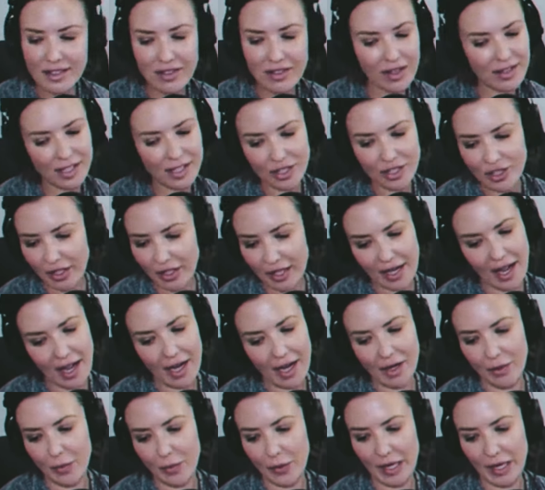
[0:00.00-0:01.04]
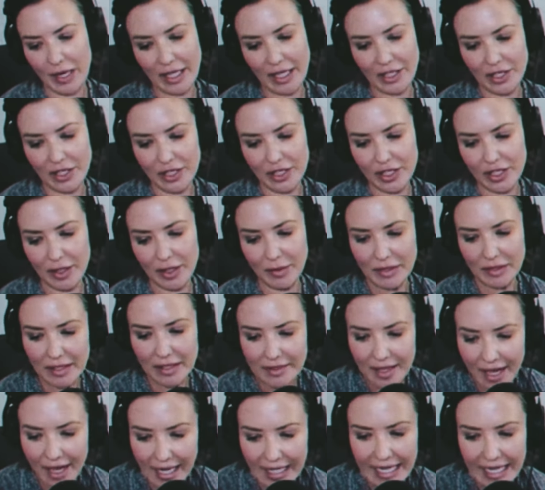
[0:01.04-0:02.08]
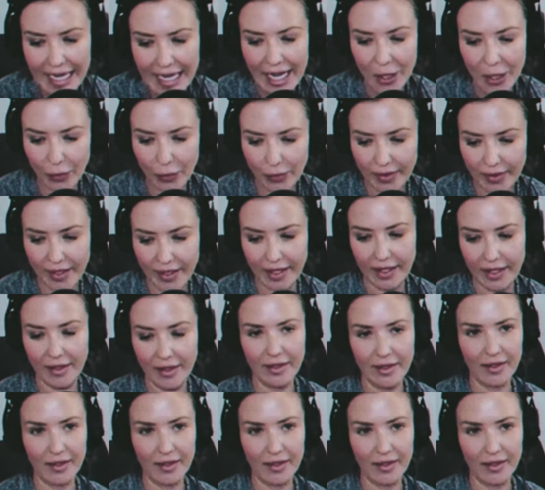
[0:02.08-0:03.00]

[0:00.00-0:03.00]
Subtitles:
the sign that you should get out of the relationship because it's unhealthy.